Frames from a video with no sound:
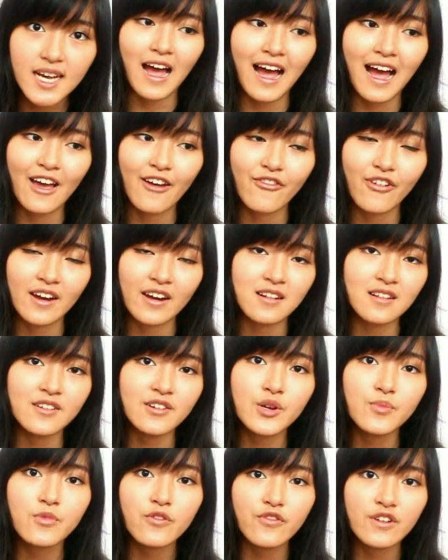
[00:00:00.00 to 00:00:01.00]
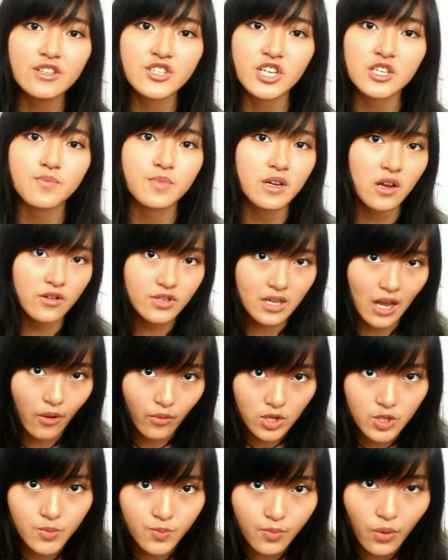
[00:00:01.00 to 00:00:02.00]
I finally removed it just because I
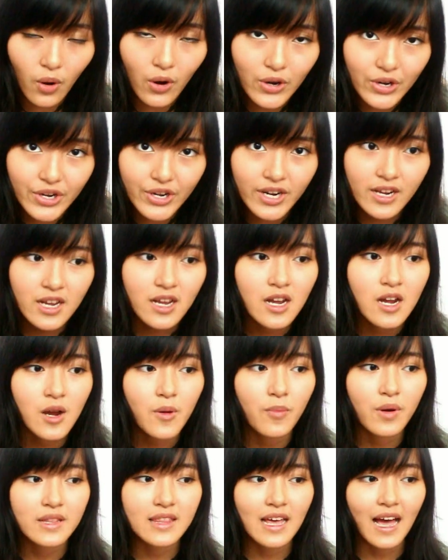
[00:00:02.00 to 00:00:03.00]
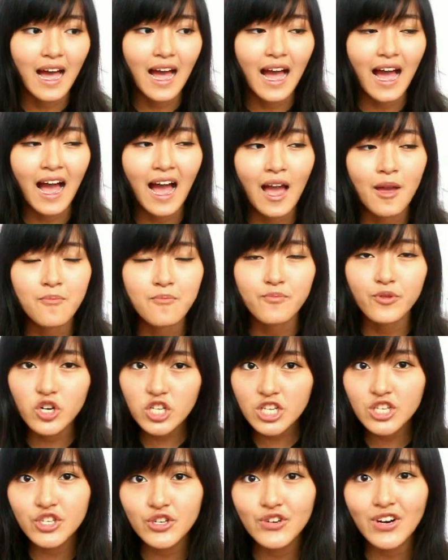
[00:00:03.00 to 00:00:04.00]
was bored, but I'm
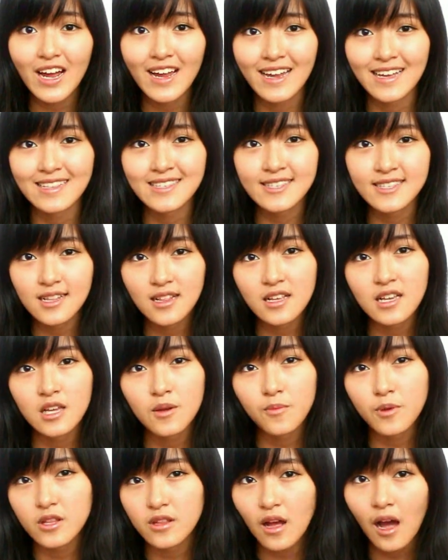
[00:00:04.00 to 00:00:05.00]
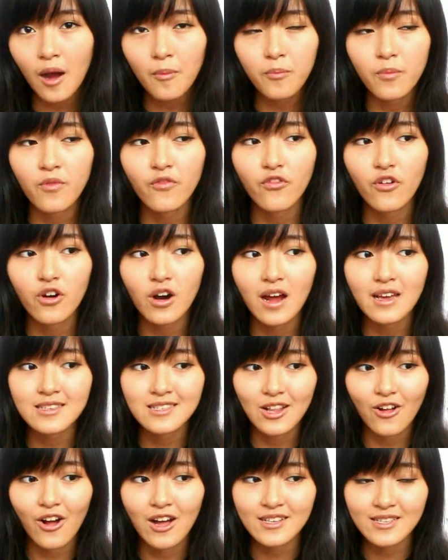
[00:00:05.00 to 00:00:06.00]
pretty sure I can still keep it up for
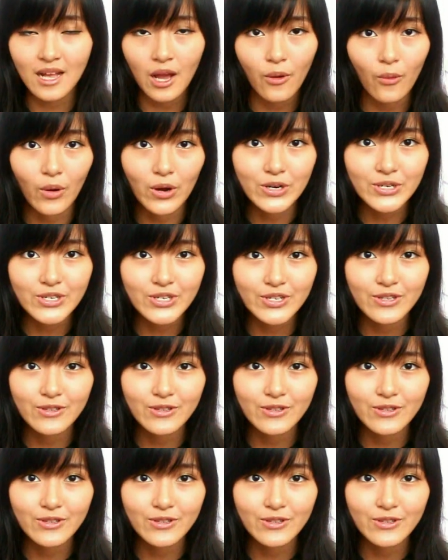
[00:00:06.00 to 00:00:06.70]
as long as I want